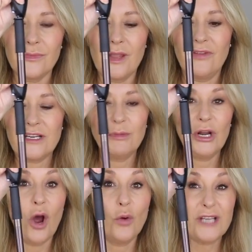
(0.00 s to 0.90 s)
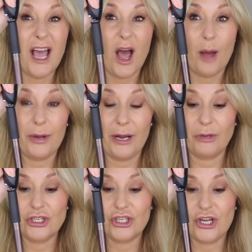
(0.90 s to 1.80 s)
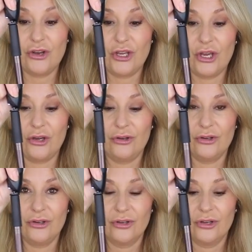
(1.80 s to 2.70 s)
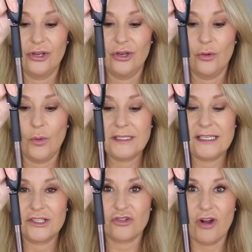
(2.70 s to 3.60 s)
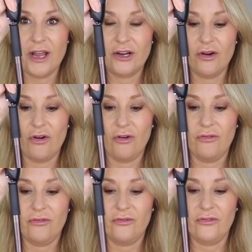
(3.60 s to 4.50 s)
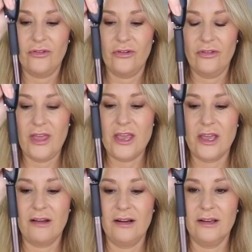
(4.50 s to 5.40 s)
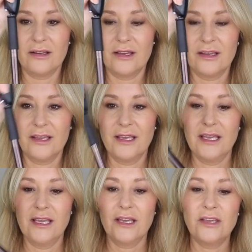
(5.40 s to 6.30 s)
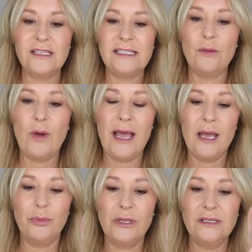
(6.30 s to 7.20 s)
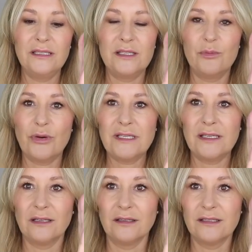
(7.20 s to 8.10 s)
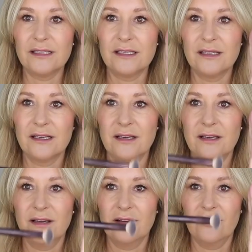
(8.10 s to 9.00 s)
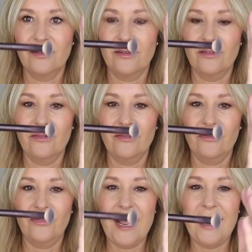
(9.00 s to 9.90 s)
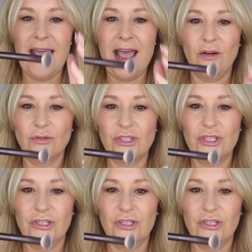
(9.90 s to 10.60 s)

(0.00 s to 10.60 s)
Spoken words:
In fact, I'm going to hold it up and I'm going to show you once it's dried off. There you go. Look. Can you see what happens? The bristles flatten out.